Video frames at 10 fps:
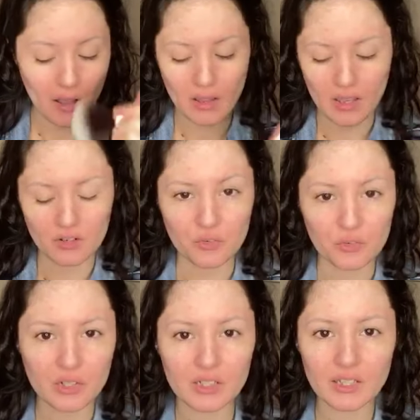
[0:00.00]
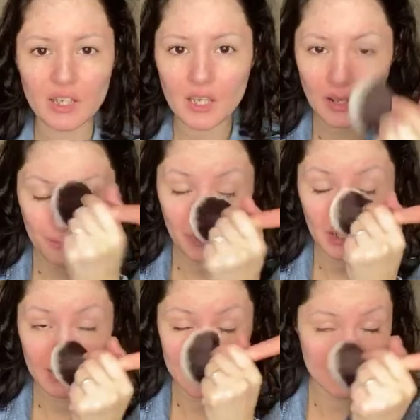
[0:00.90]
And really
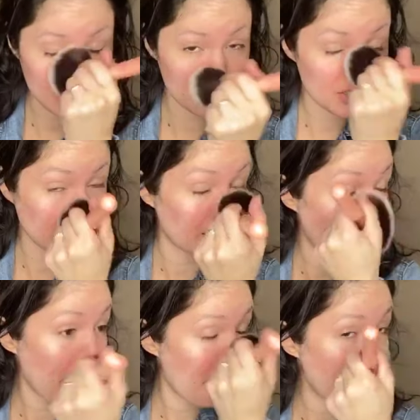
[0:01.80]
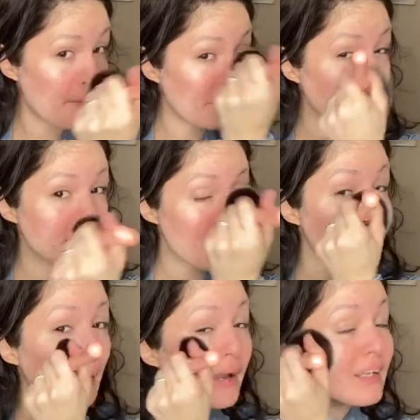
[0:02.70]
paying attention to the nose.
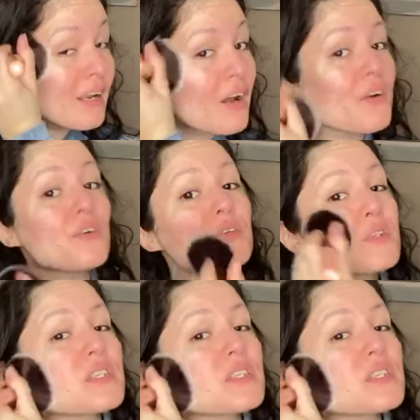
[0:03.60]
My nose